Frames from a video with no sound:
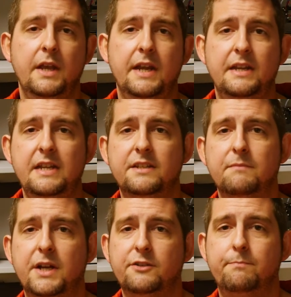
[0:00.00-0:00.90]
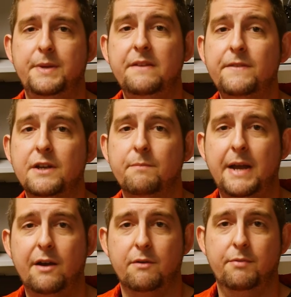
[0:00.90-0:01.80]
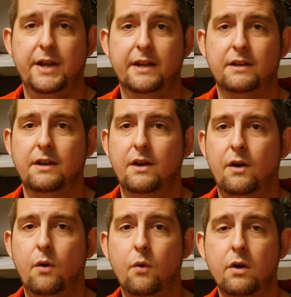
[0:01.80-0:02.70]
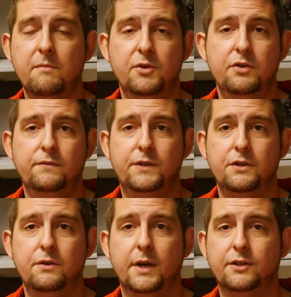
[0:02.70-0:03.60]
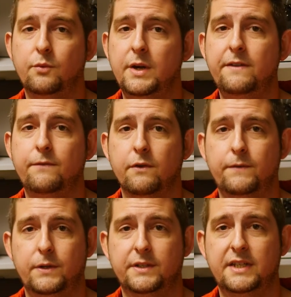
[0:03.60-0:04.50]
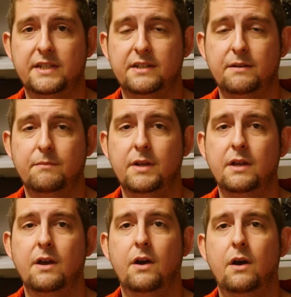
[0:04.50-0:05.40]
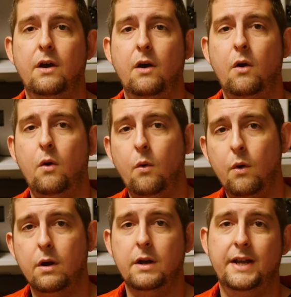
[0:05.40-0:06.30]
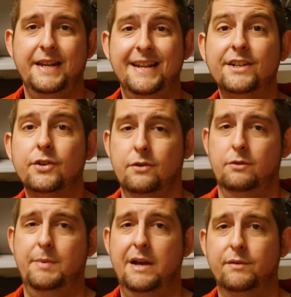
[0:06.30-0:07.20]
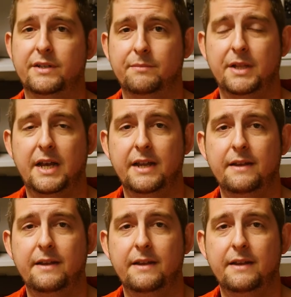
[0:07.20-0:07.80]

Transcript: It needs a much beefier power brick, or a move to a 24-volt system, or an internal power supply.